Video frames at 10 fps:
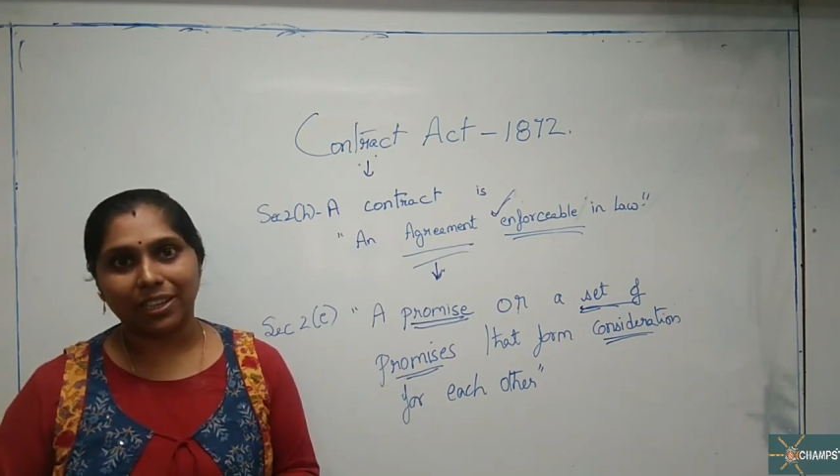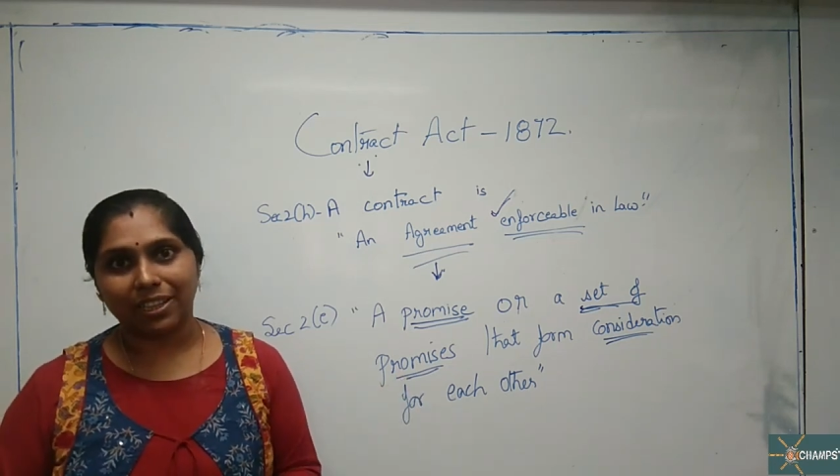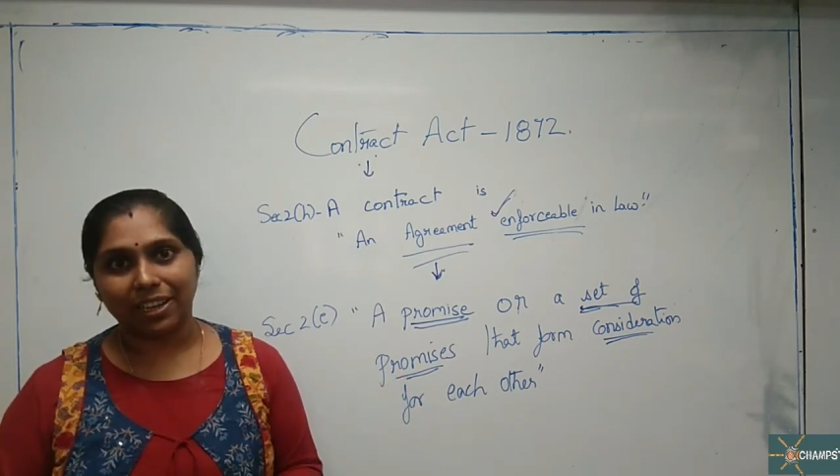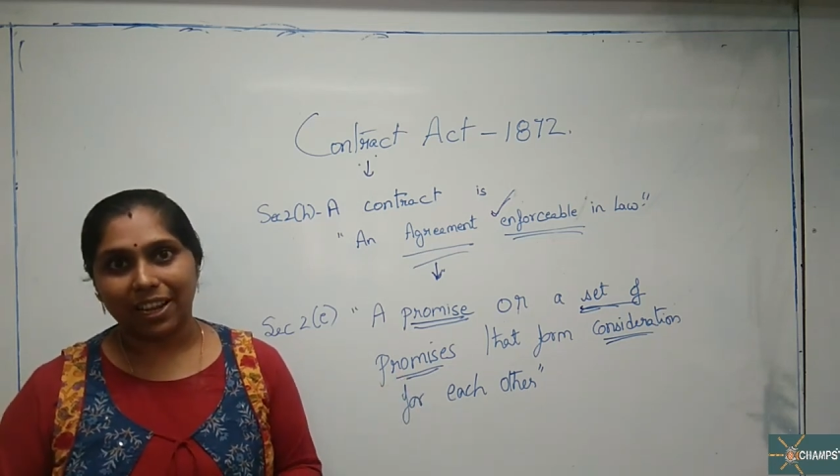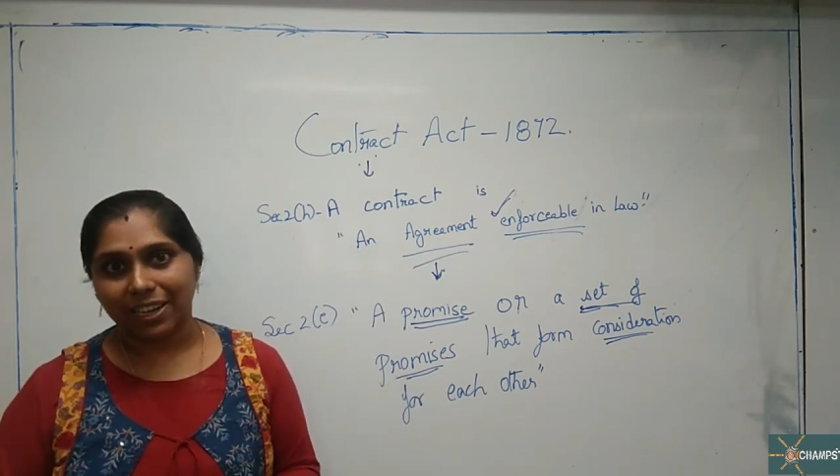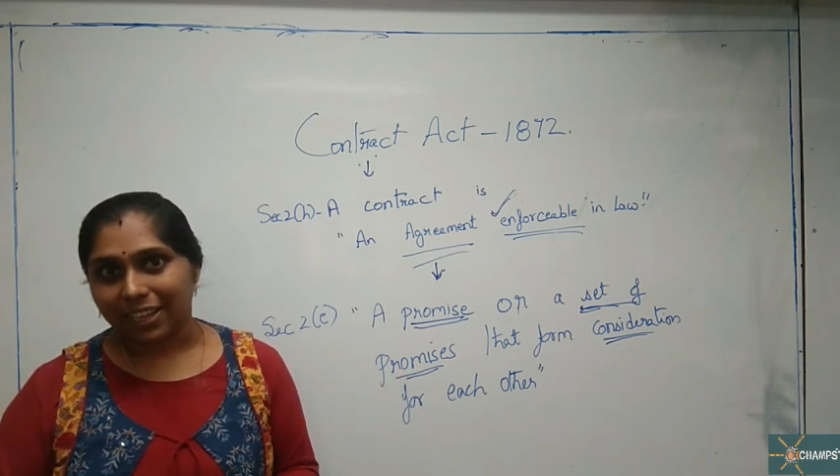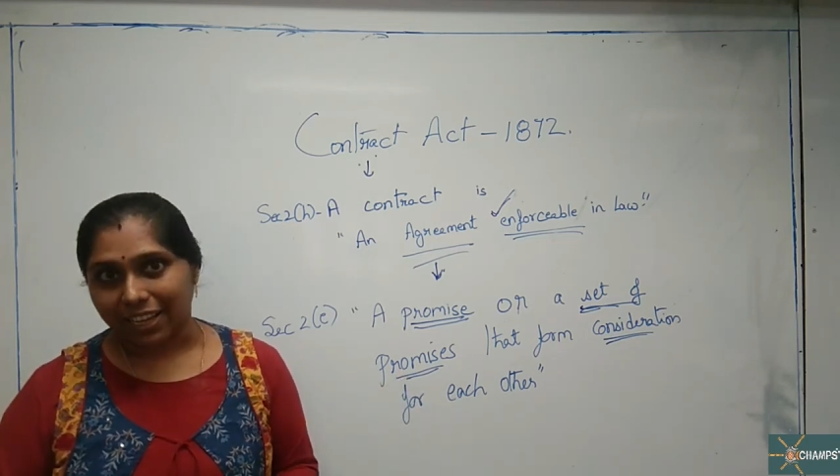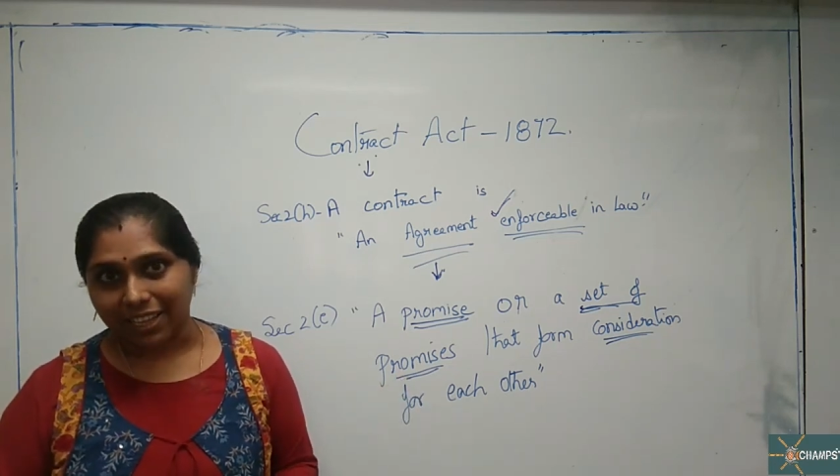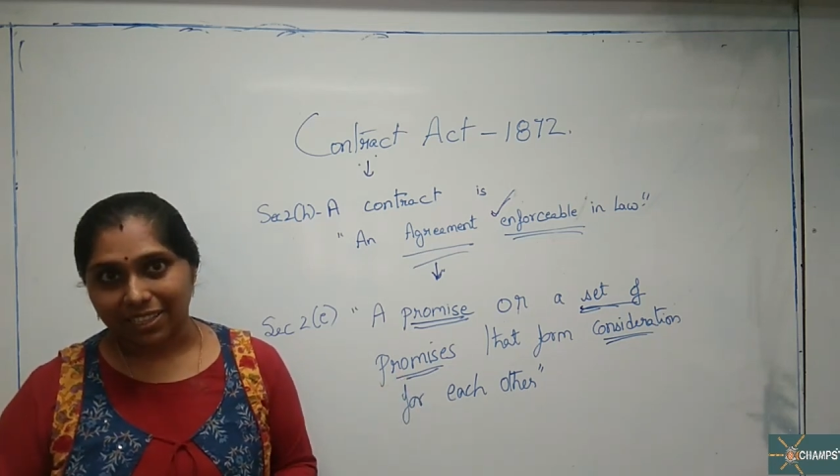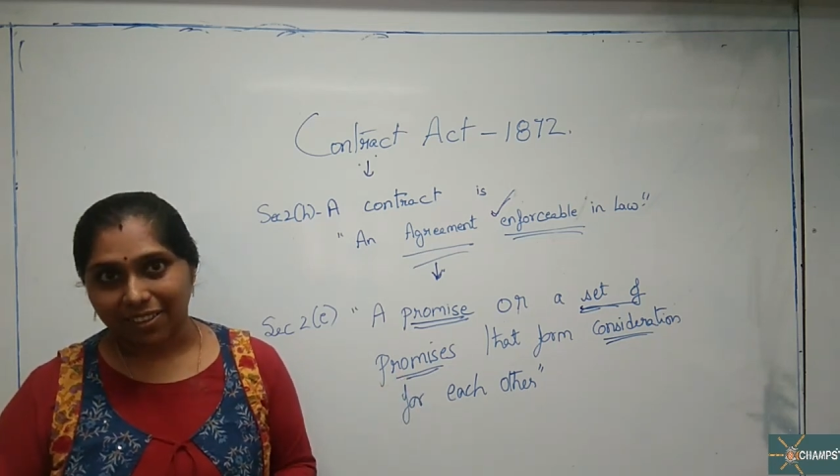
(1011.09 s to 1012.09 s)
in the night
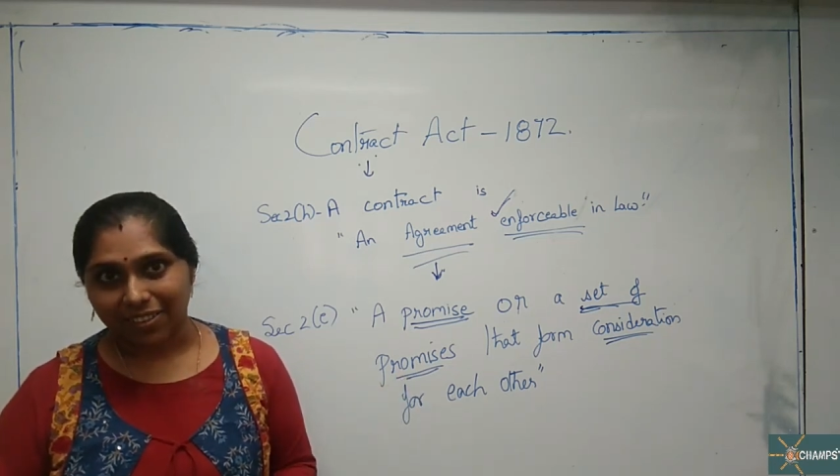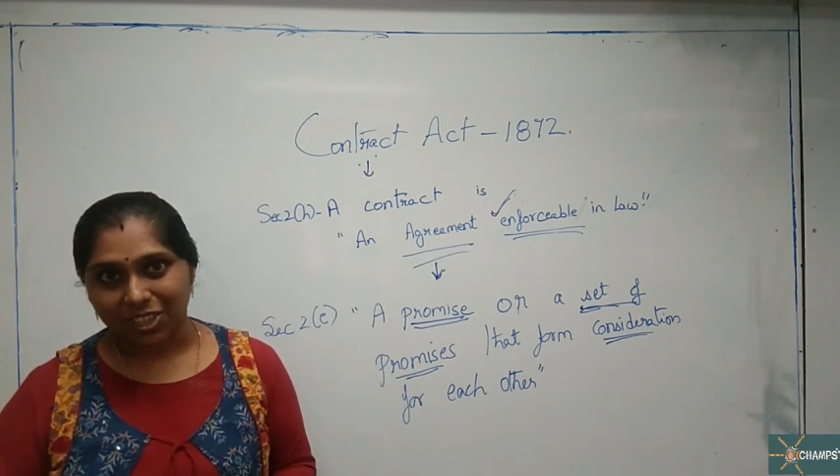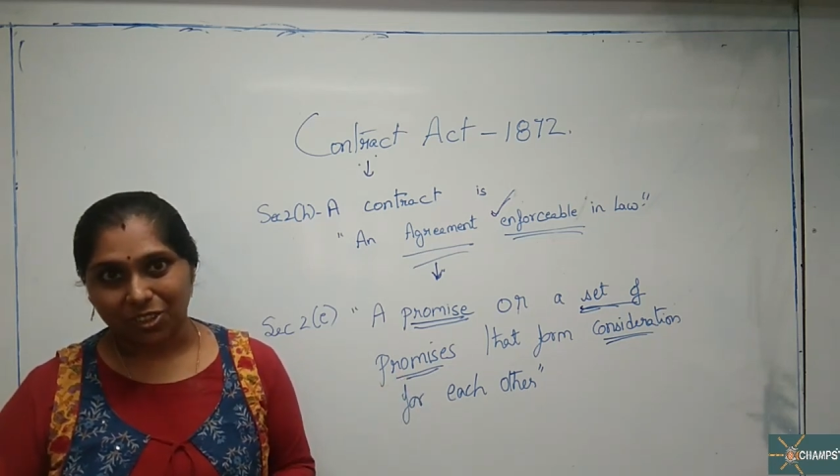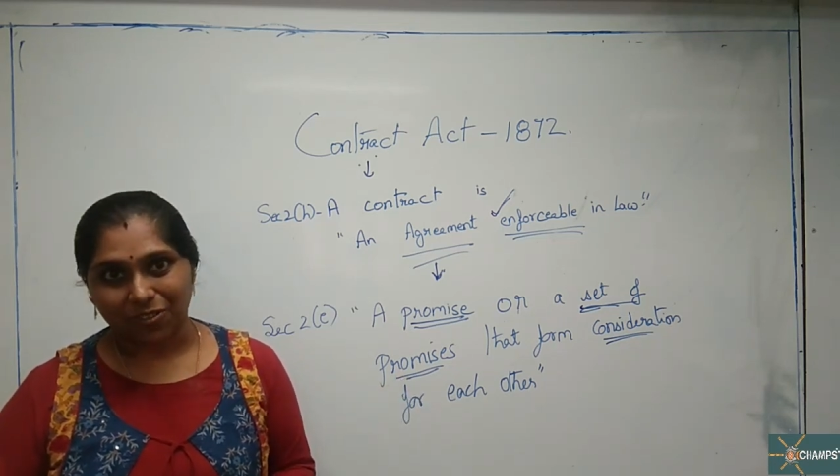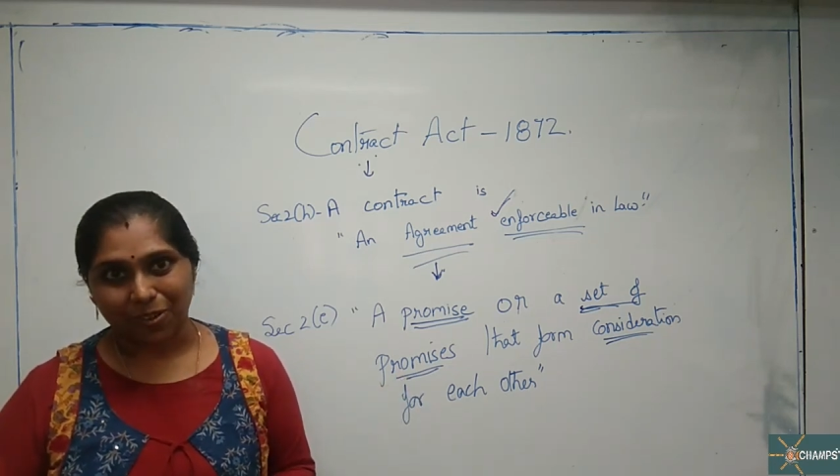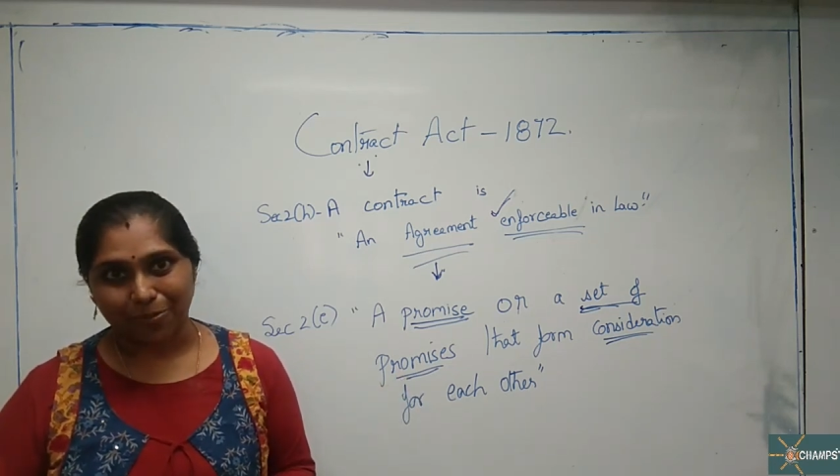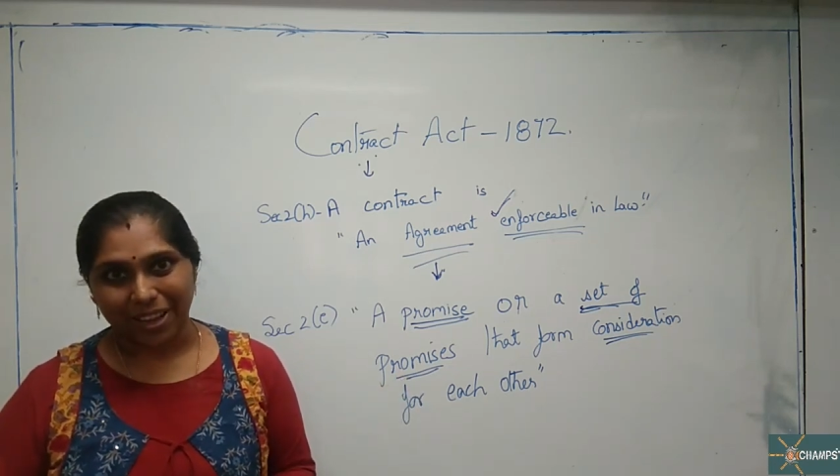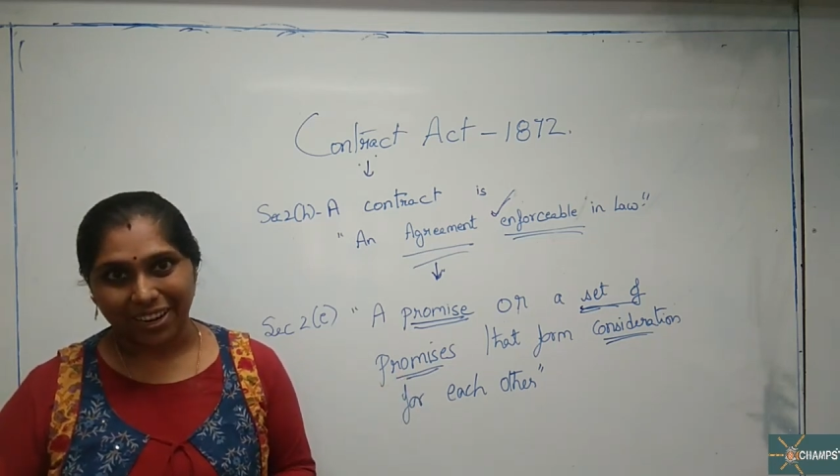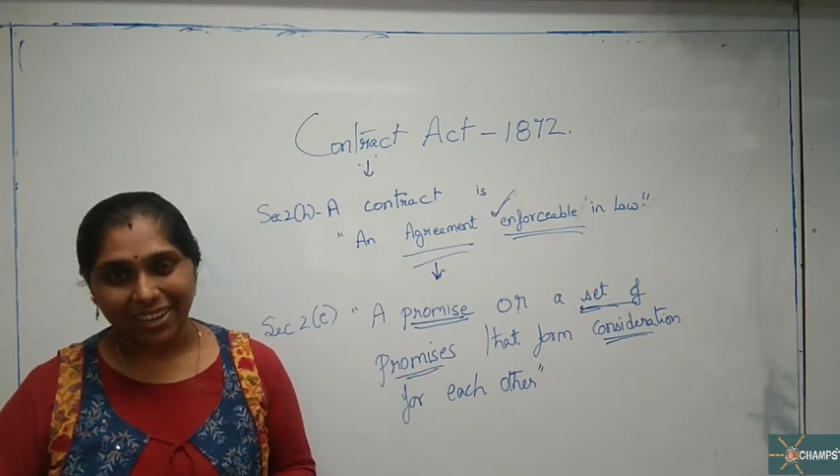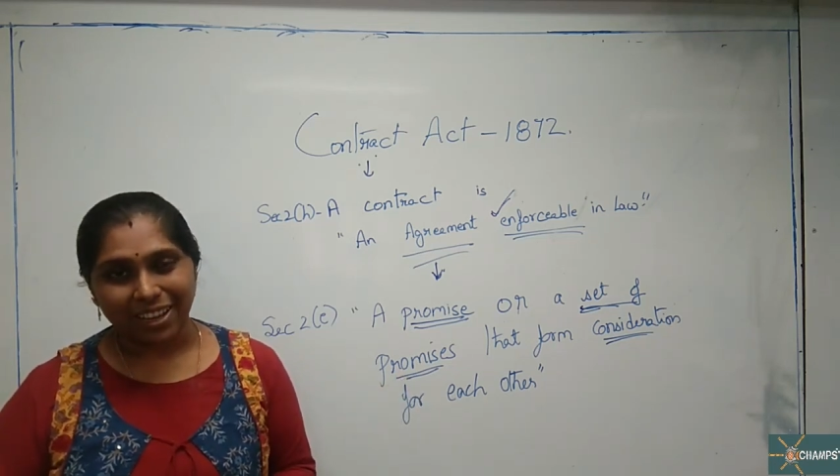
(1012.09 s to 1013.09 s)
against the wish of your
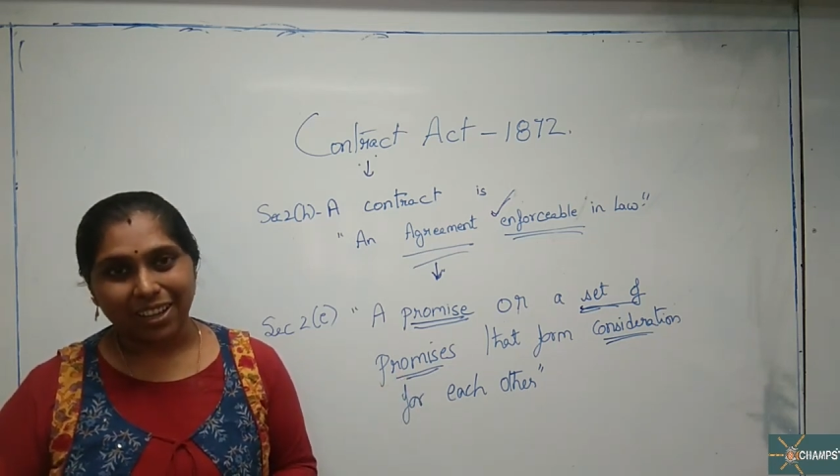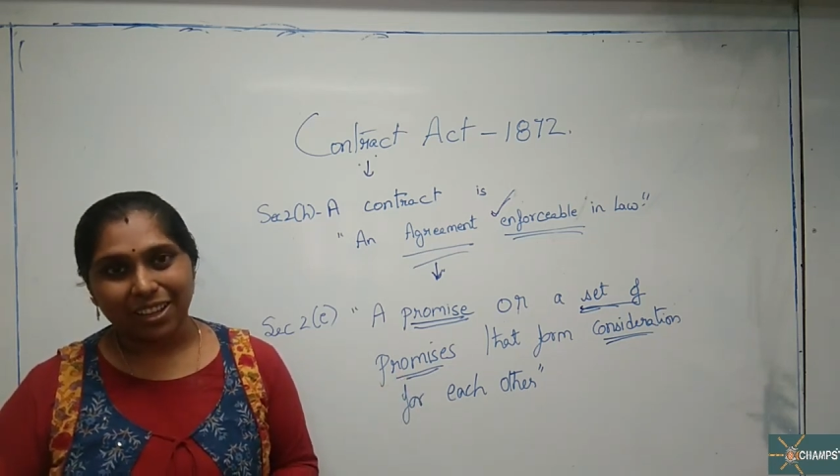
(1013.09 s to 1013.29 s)
parent.